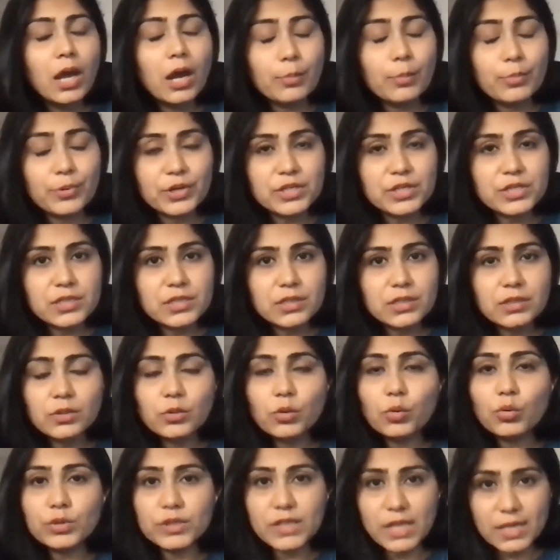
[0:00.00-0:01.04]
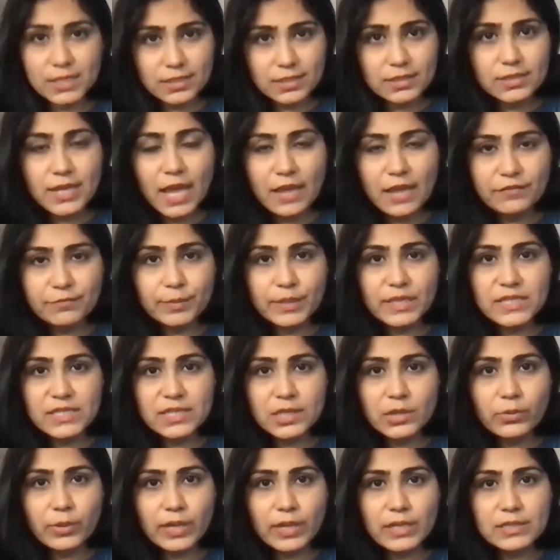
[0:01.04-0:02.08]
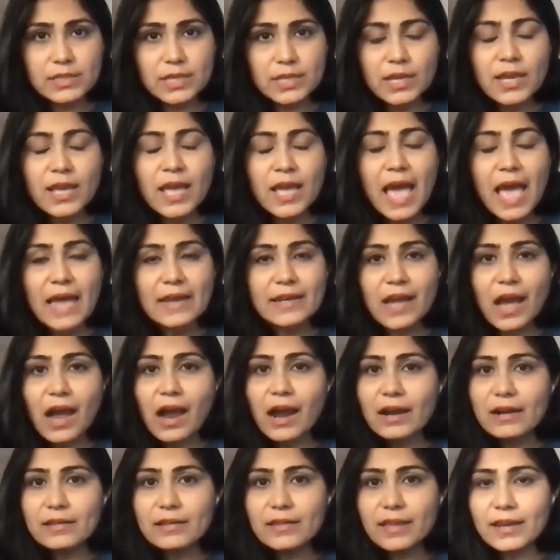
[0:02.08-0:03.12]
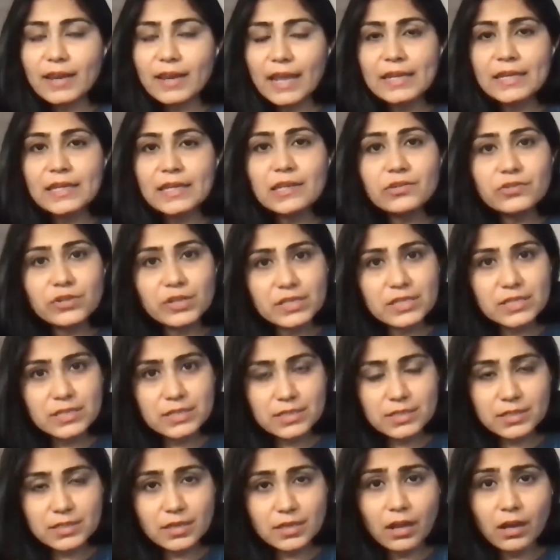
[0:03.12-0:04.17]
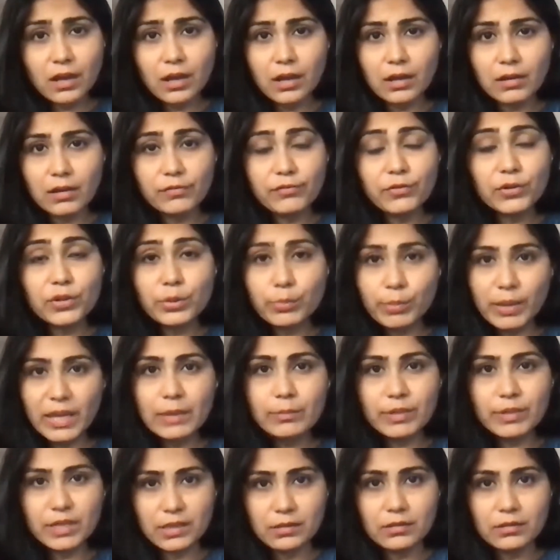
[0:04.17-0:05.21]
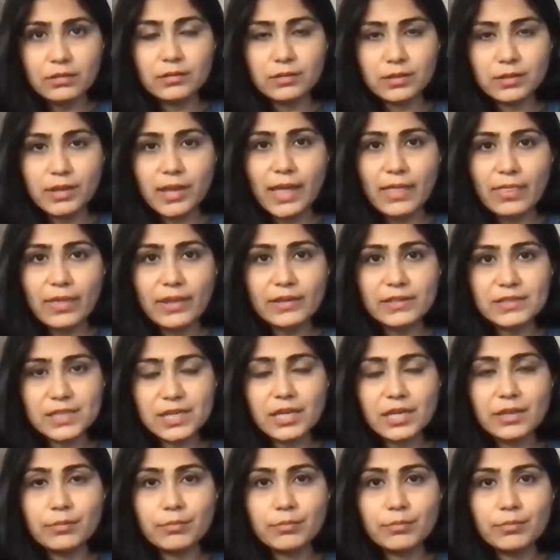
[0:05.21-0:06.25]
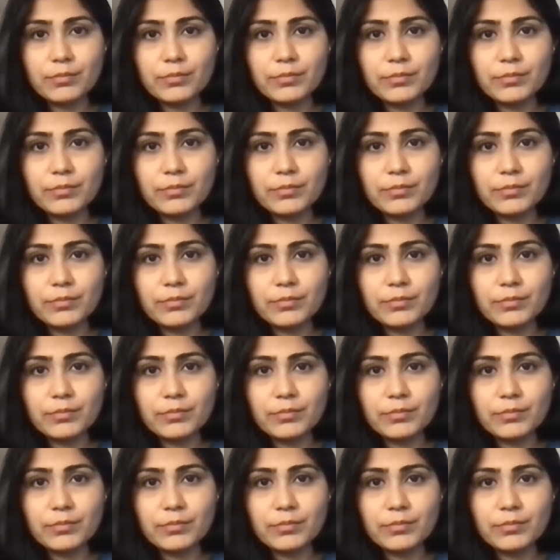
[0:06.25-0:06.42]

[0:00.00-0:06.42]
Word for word: a person who doesn't have PCOS? And are there any risks uh, for the baby at that time?